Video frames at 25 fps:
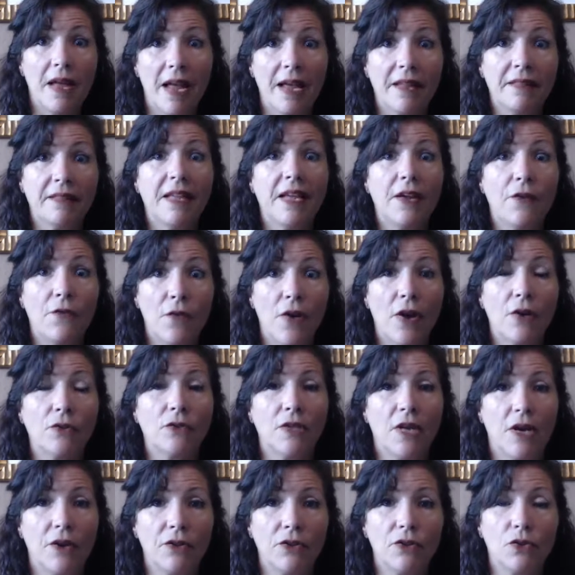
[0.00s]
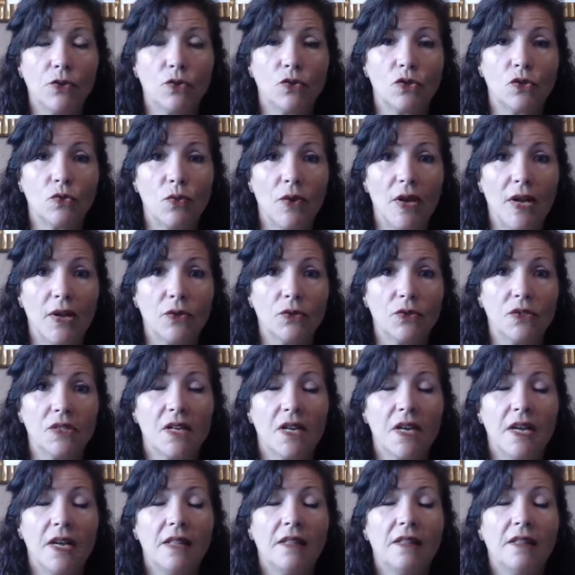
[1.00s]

And they found out in those rounds.